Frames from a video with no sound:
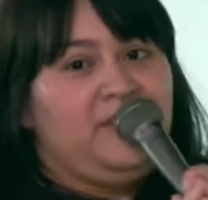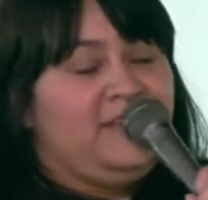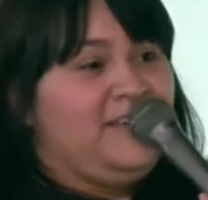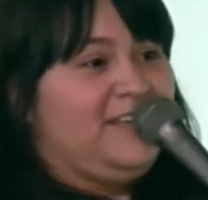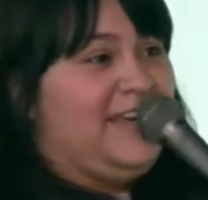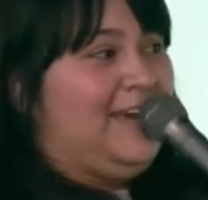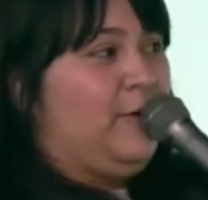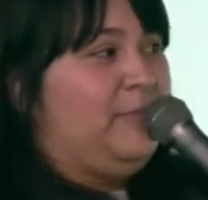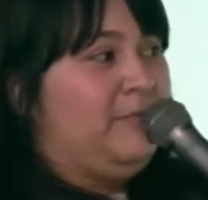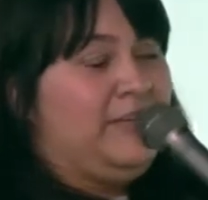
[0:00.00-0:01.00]
big
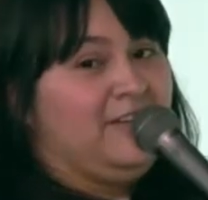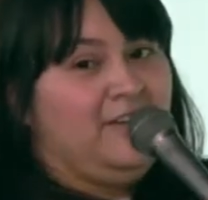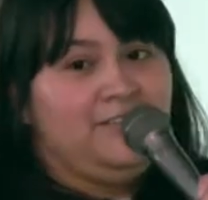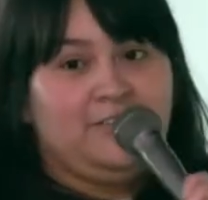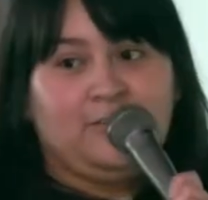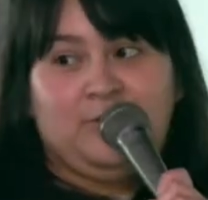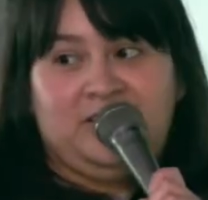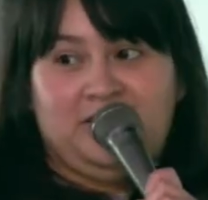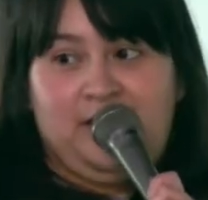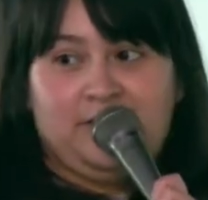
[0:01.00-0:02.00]
KLBP concert
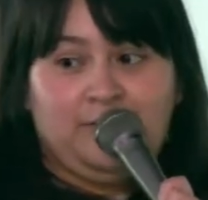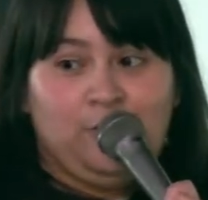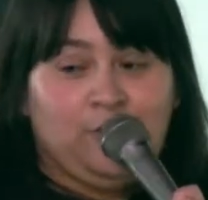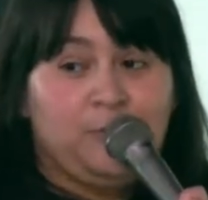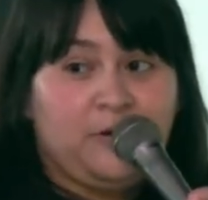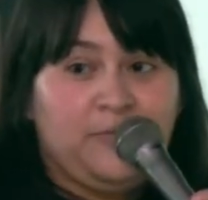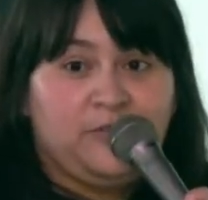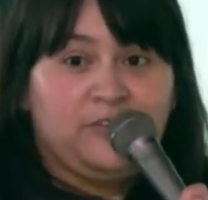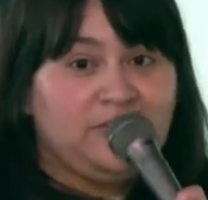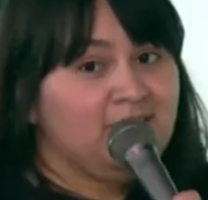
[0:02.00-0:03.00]
with a lot of local
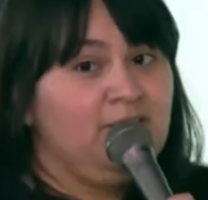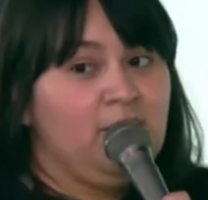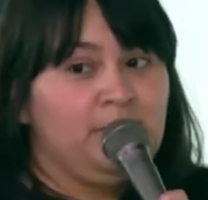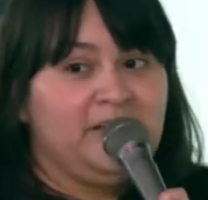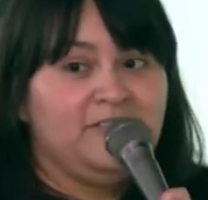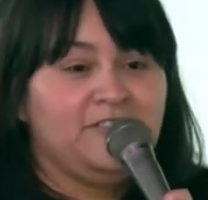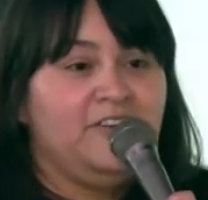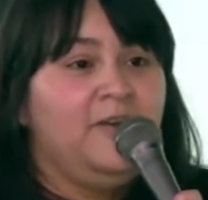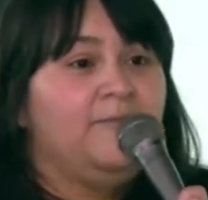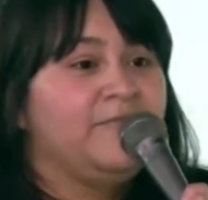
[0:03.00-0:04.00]
promoters in Long Beach.
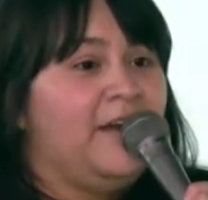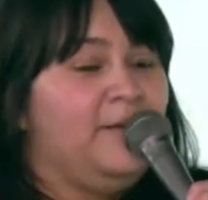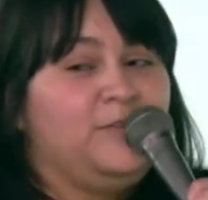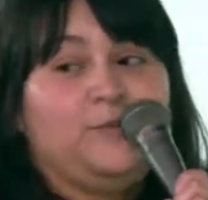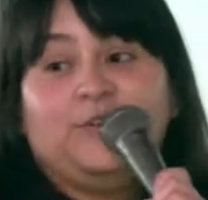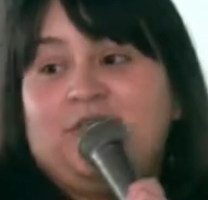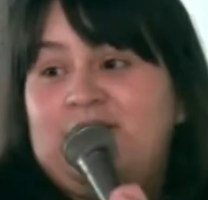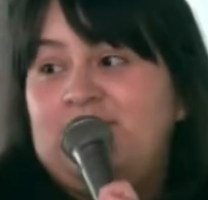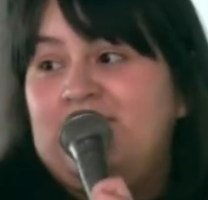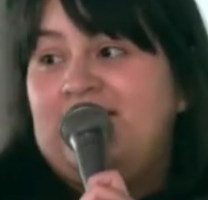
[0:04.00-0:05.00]
So we're
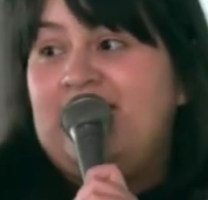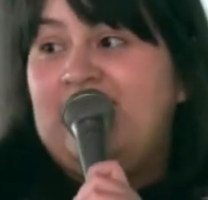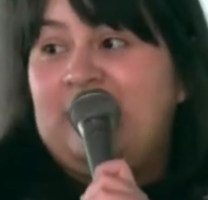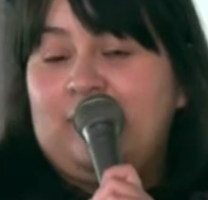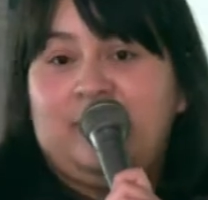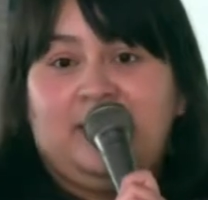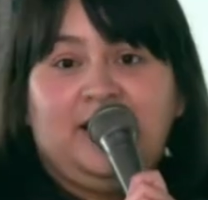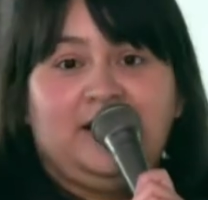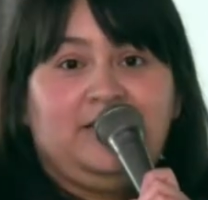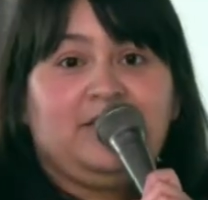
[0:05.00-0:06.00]
trying to really get everybody,
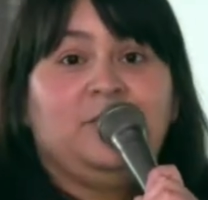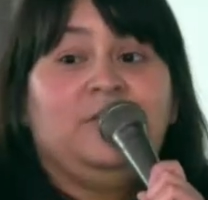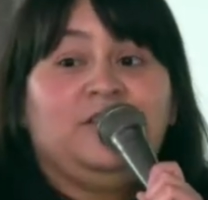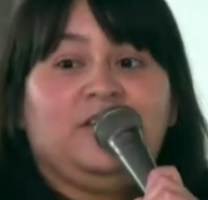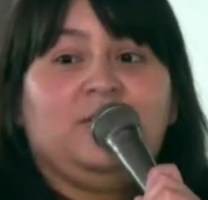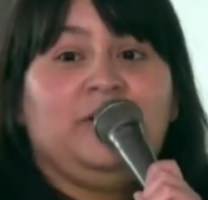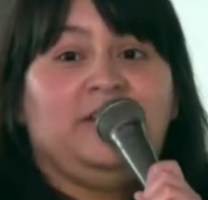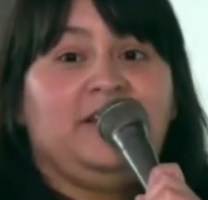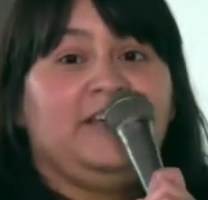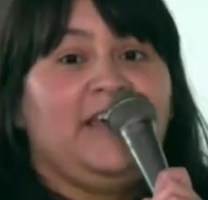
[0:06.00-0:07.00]
at least in the music
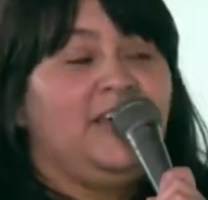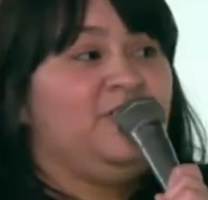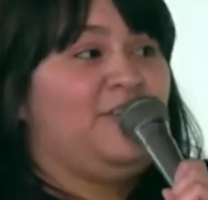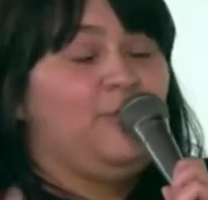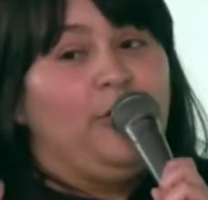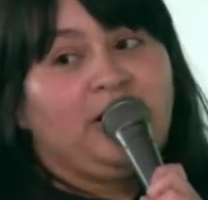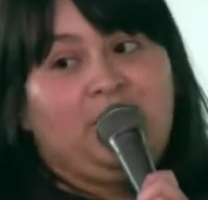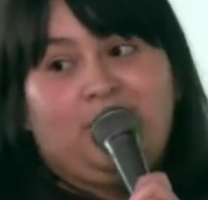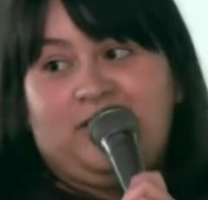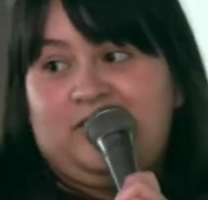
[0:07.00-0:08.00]
community, engaged and
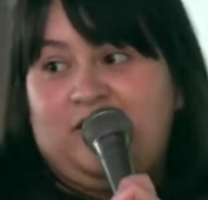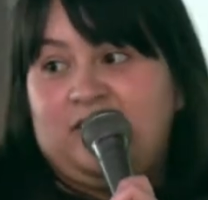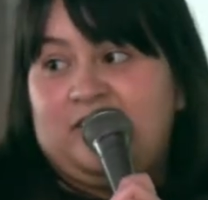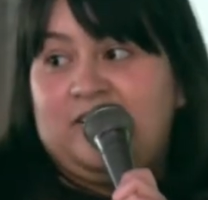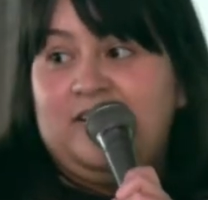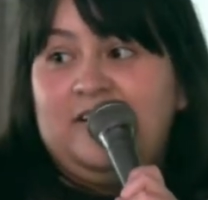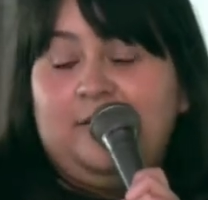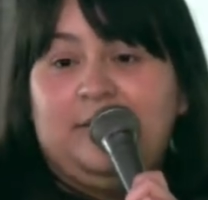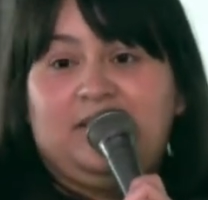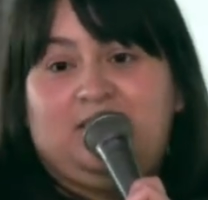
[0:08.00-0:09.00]
working with each other,
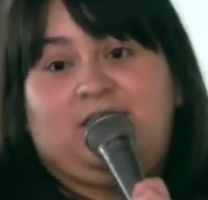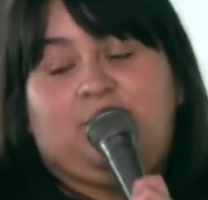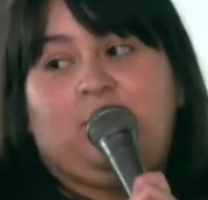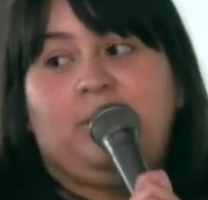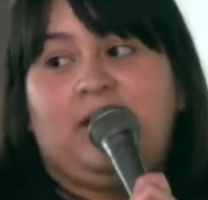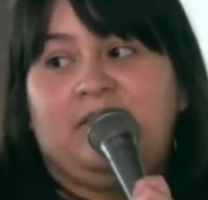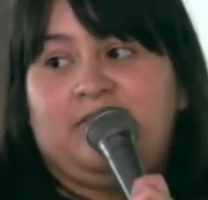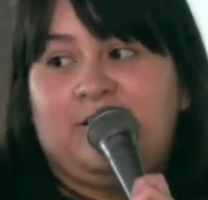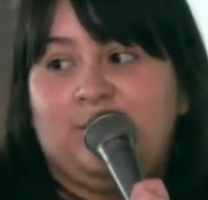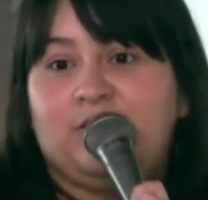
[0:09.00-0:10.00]
because this will
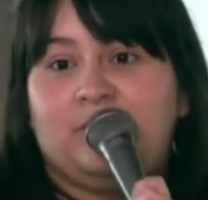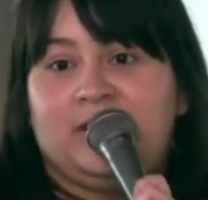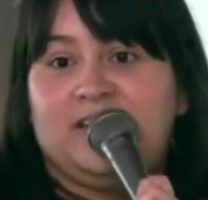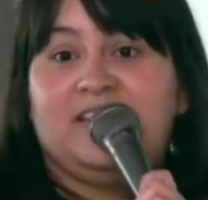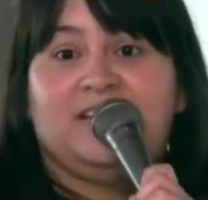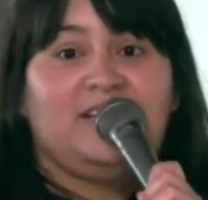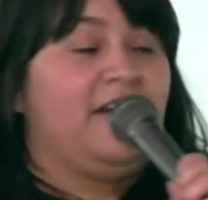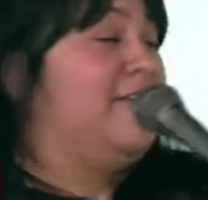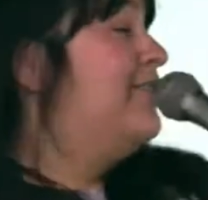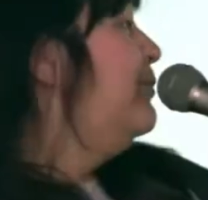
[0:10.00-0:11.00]
benefit ultimately the entire